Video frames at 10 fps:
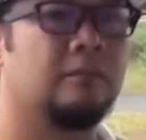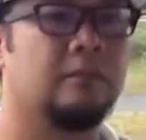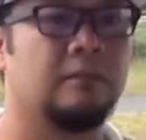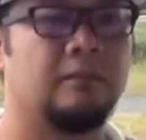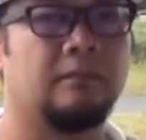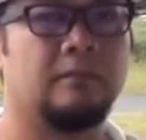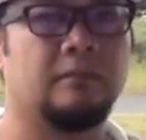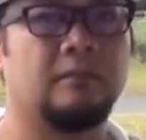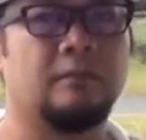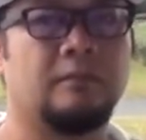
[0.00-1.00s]

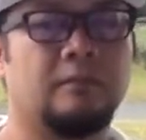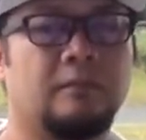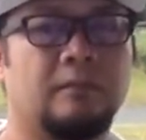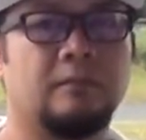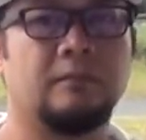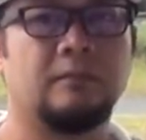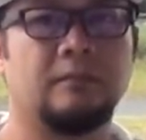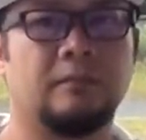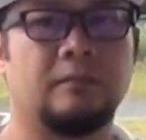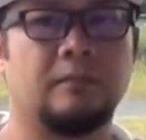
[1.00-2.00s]

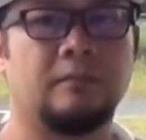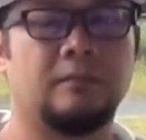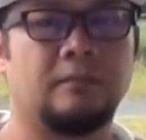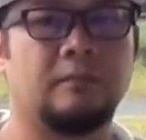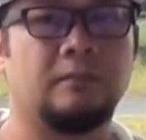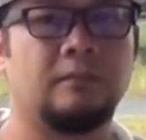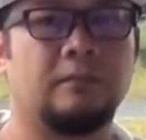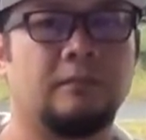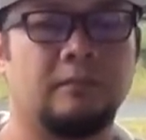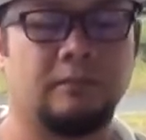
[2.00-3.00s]

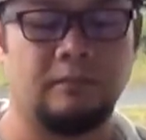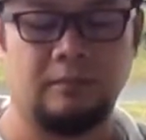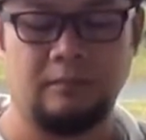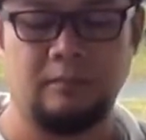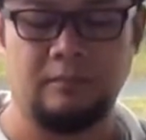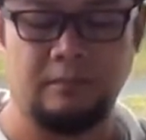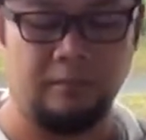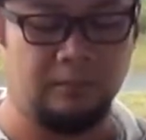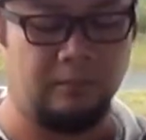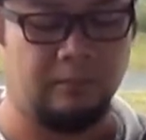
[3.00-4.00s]

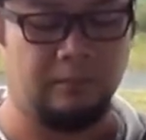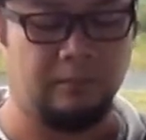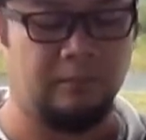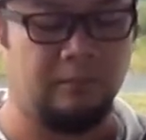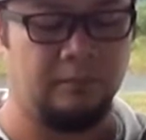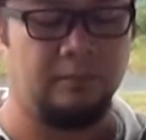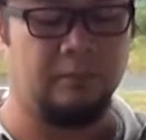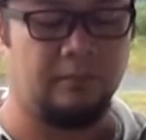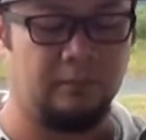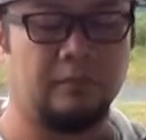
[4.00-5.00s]

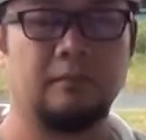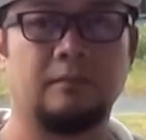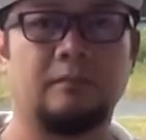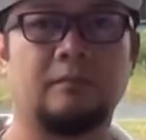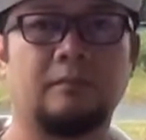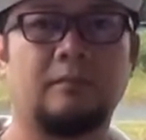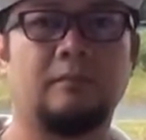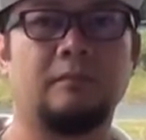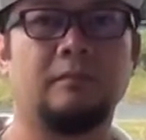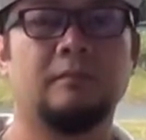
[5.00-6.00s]

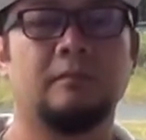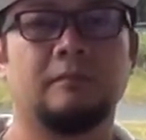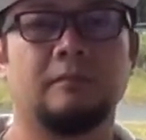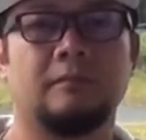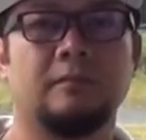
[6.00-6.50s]
The person shown says nothing.